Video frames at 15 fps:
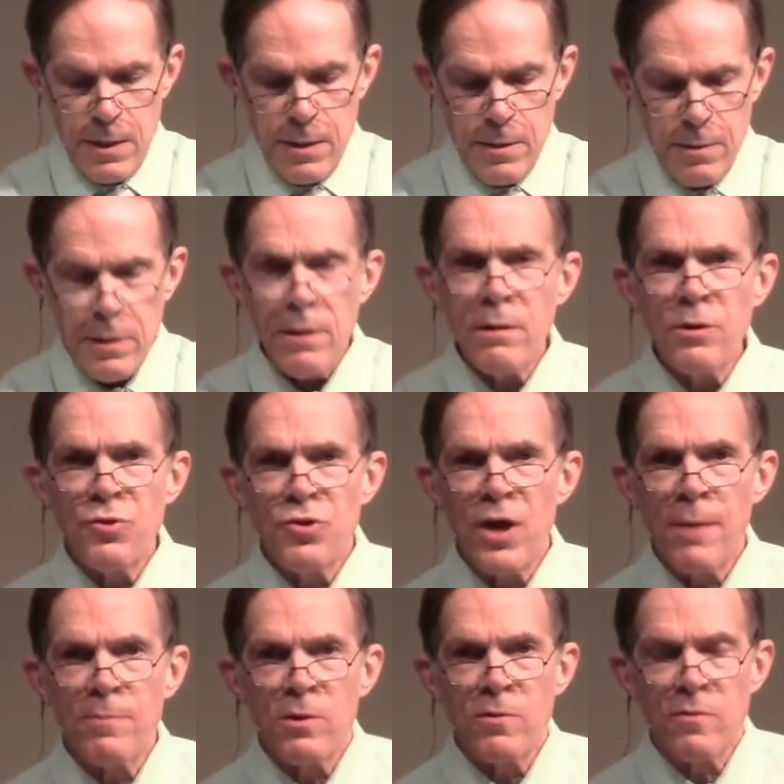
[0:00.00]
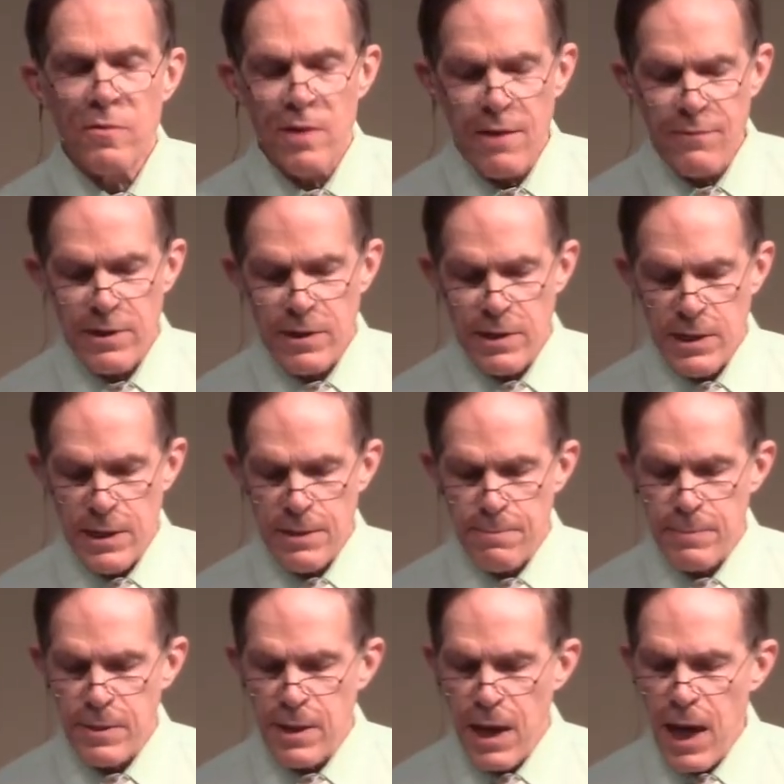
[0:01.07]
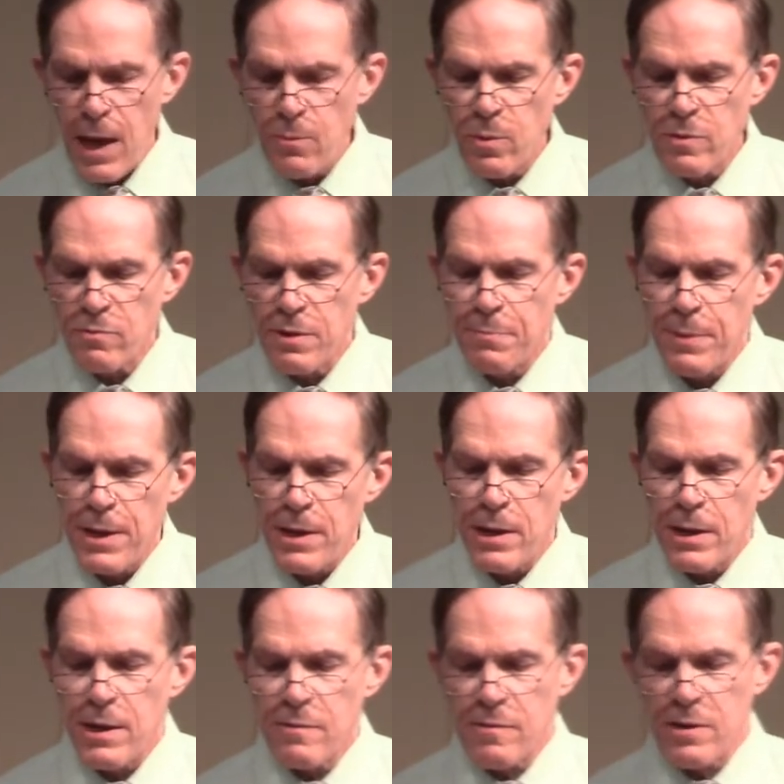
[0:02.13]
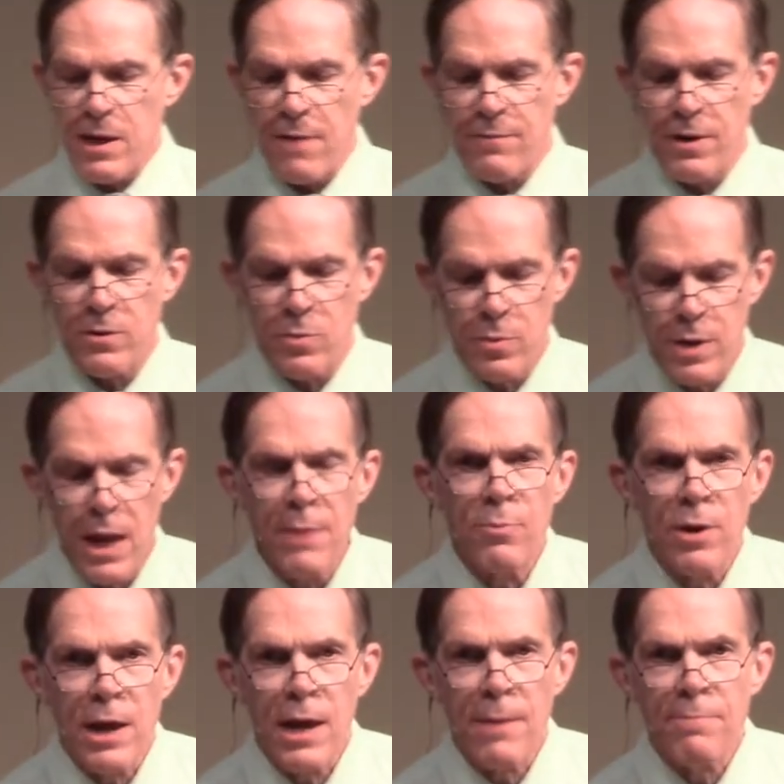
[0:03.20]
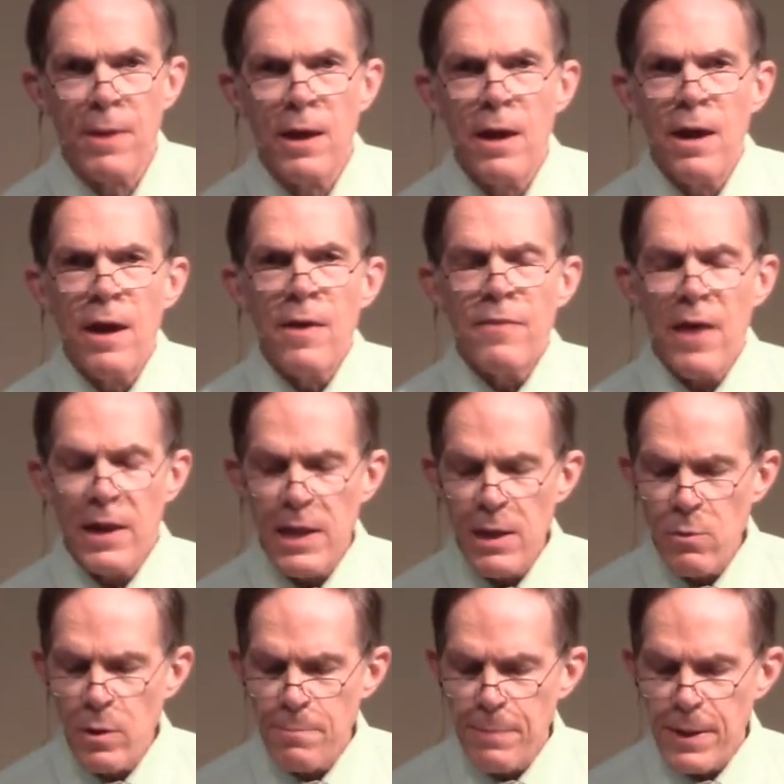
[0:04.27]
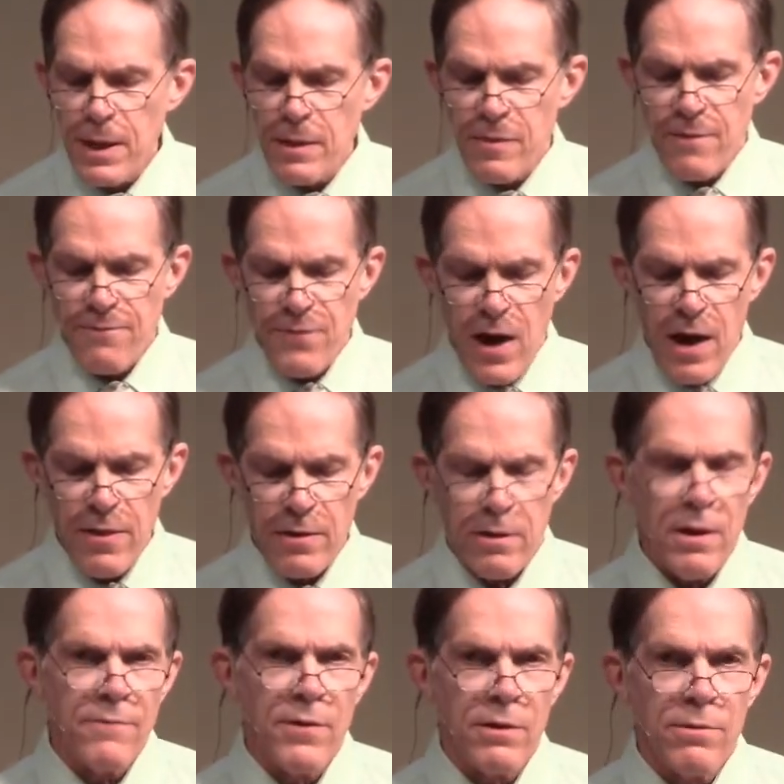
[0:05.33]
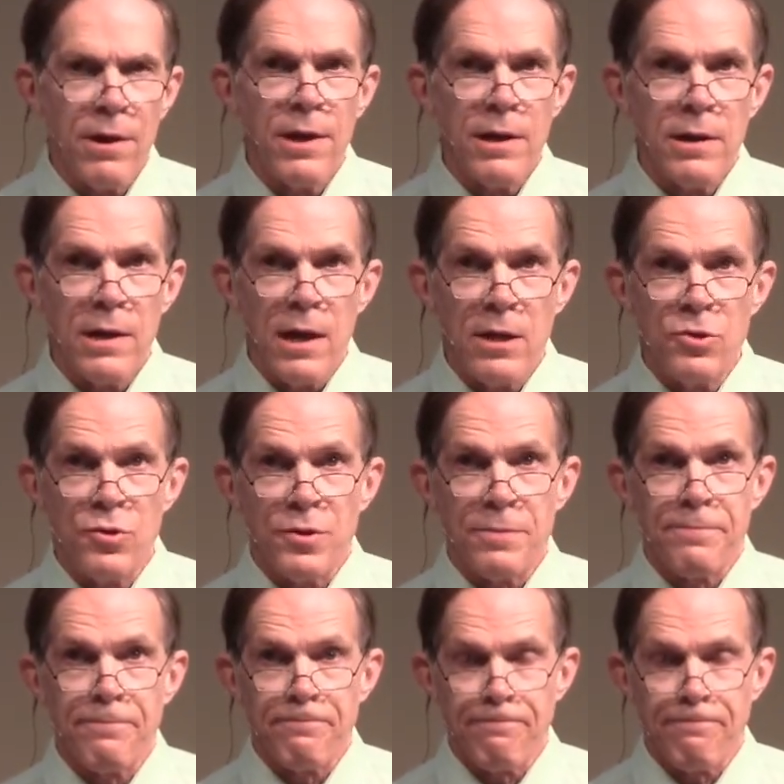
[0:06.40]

Well, here in chapter 17, God was repeating his covenant to Abraham that he would be the father of a great nation.